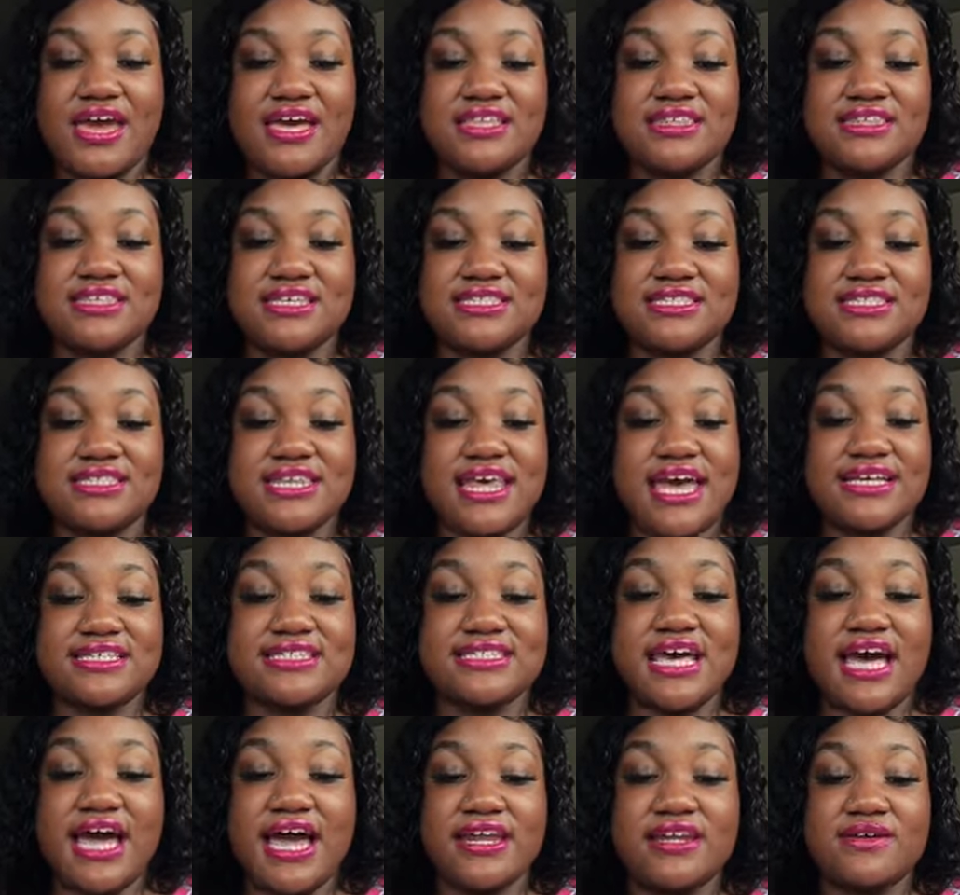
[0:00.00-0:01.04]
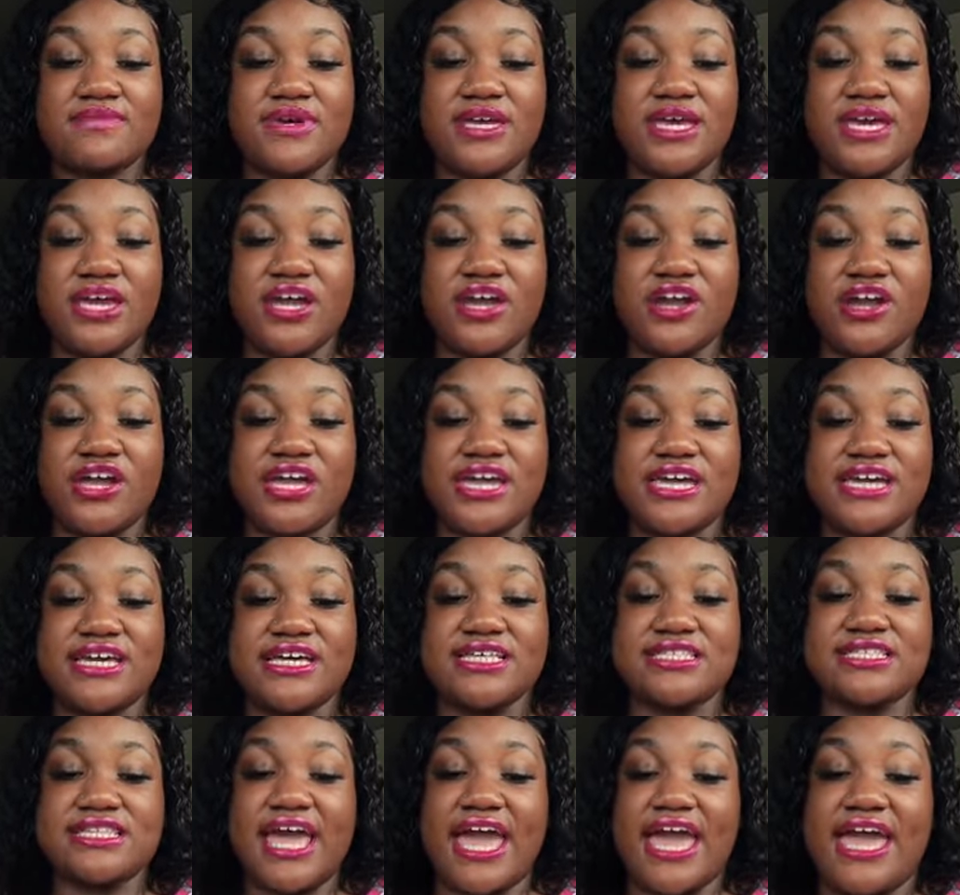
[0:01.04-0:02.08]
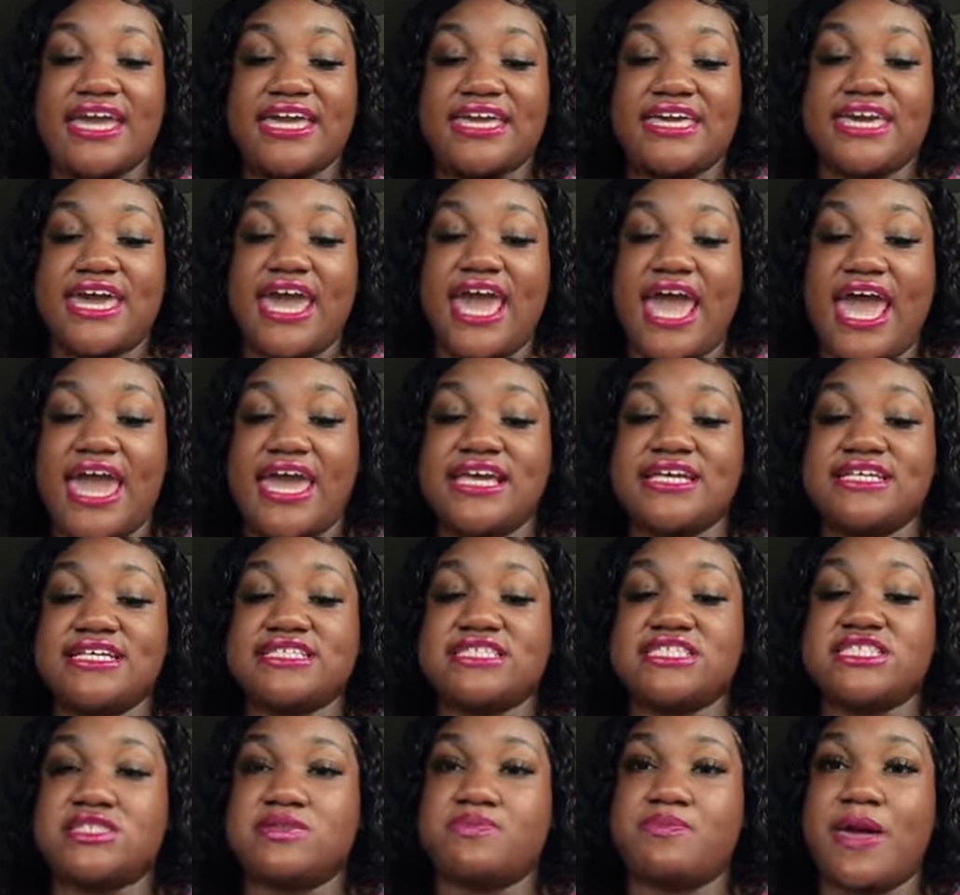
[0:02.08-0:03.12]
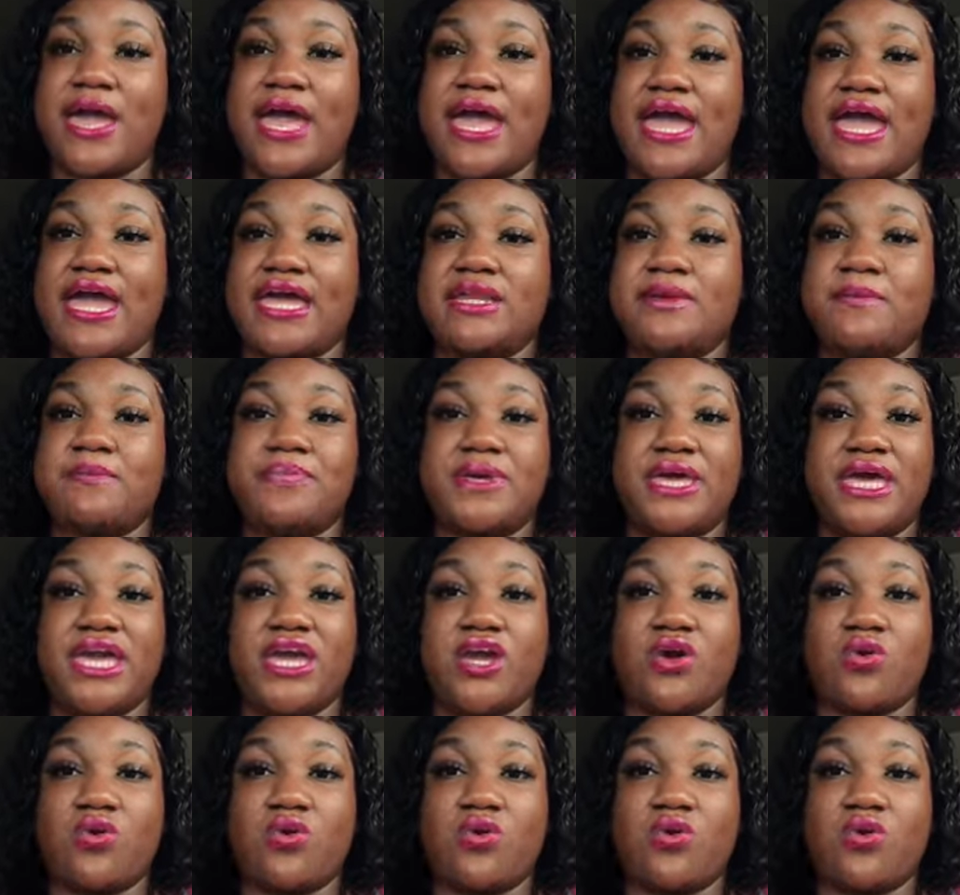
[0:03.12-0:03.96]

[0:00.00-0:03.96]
This next item here is a Kate Spade pink